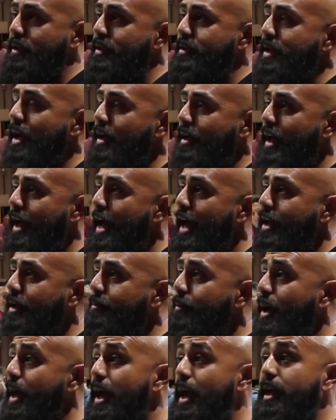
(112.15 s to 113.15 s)
design I had
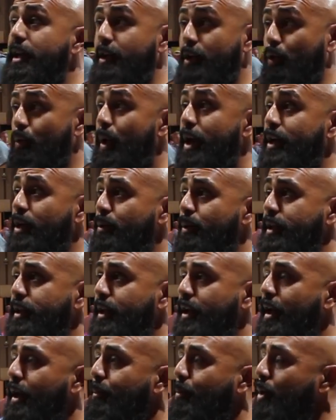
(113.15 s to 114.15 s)
in my head and a rendering
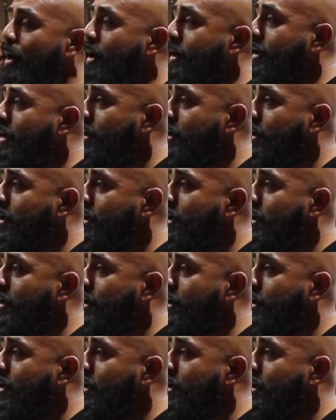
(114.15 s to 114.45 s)
that I brought